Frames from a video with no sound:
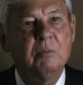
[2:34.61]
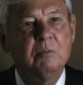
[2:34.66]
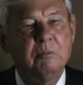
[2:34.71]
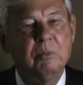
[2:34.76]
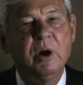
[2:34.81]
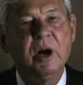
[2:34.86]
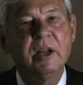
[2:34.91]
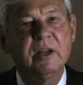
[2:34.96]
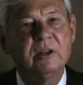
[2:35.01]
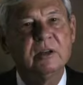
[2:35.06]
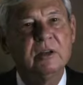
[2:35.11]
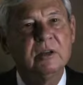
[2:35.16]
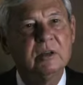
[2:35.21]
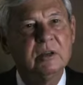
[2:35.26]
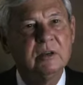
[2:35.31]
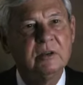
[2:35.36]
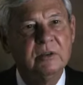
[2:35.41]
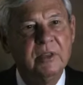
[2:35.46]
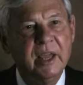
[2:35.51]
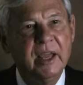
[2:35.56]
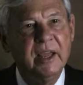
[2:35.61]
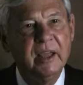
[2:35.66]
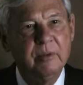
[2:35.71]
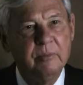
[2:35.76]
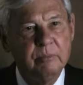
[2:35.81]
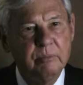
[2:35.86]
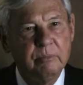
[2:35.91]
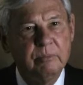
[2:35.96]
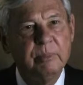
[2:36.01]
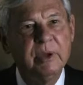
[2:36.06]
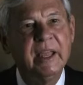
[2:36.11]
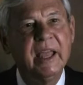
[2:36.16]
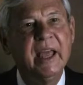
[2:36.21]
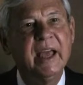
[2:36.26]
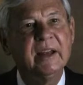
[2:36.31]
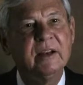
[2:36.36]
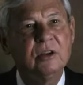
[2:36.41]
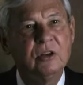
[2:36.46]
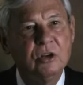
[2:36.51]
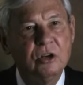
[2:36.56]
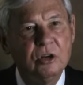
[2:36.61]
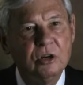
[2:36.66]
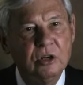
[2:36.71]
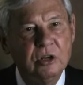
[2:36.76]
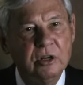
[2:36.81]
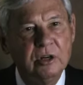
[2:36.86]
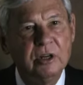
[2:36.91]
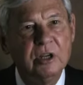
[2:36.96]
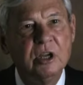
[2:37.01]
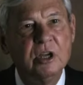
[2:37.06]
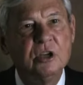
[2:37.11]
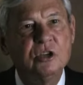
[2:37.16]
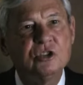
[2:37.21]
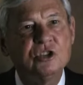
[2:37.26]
but they began to learn